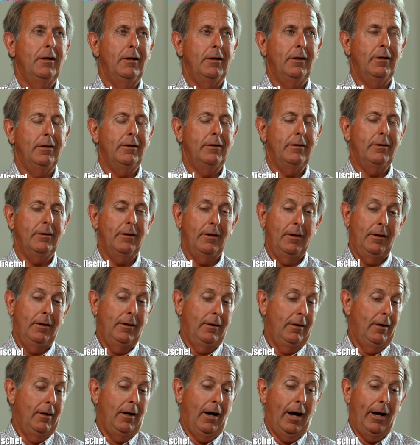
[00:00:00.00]
And
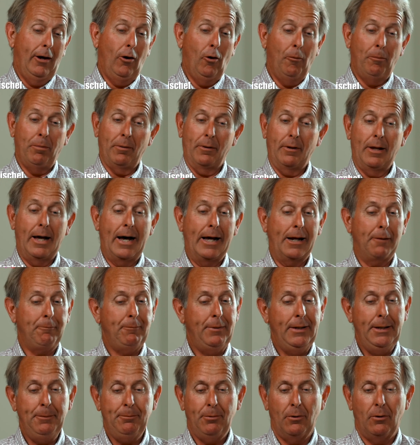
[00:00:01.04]
I hope a lot
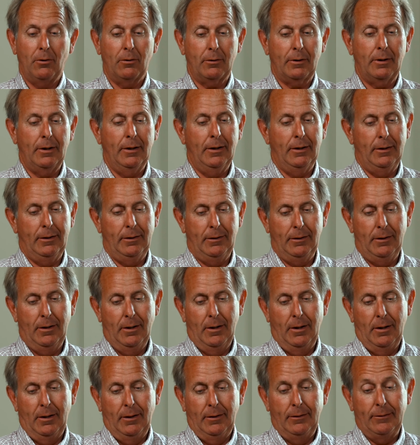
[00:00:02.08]
of people can
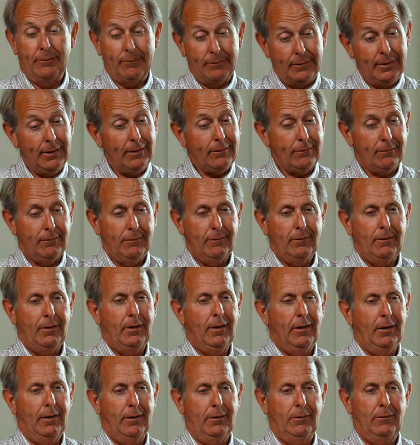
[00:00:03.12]
see it.
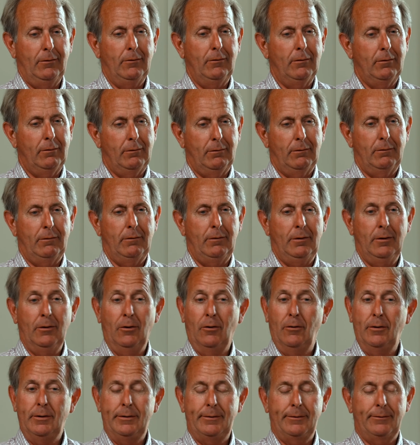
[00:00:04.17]
And, you
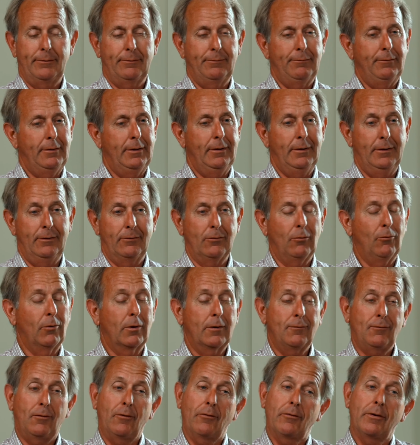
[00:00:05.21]
know, it is a
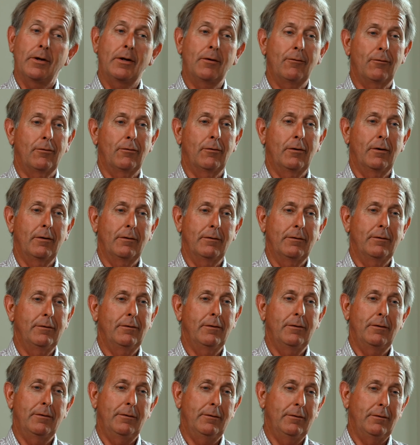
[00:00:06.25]
wonderful thing for
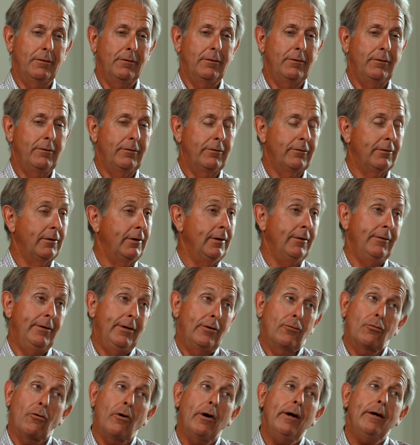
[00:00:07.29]
City of
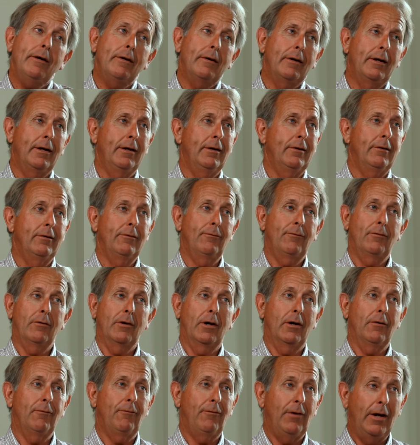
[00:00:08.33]
Detroit and
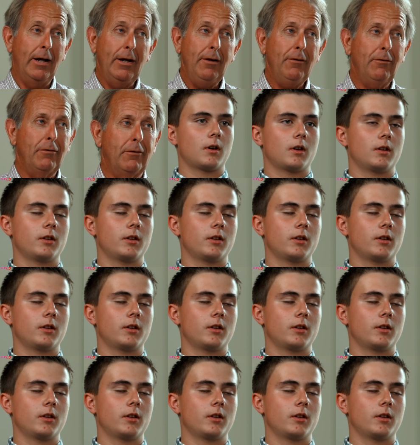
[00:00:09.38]
for our faith.